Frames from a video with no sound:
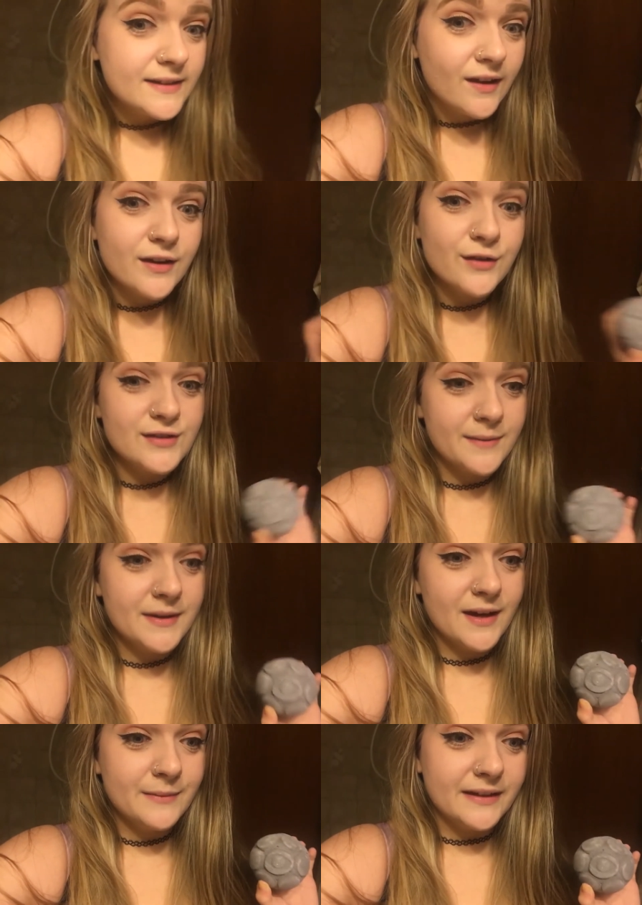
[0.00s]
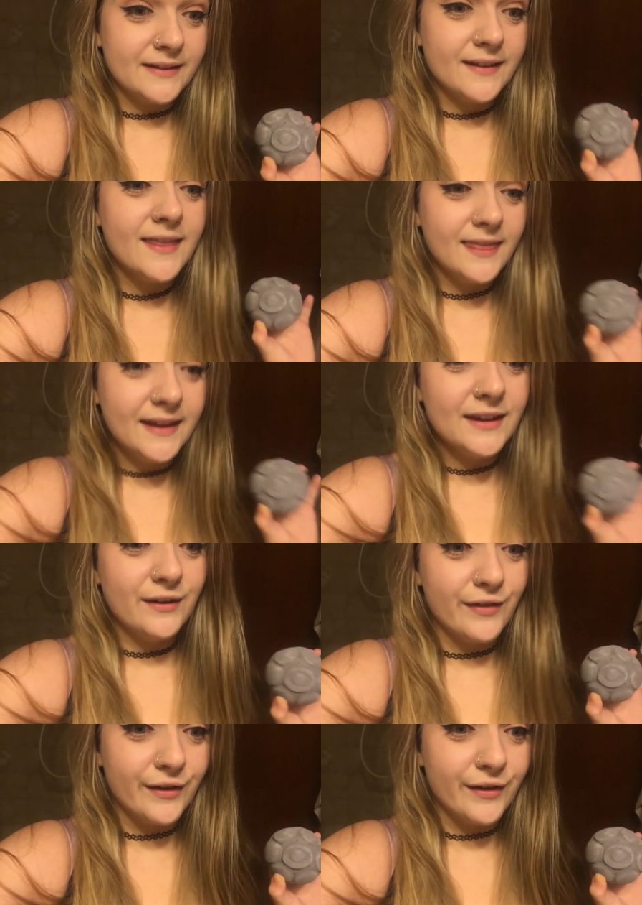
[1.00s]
Not your time to come in. Thank you,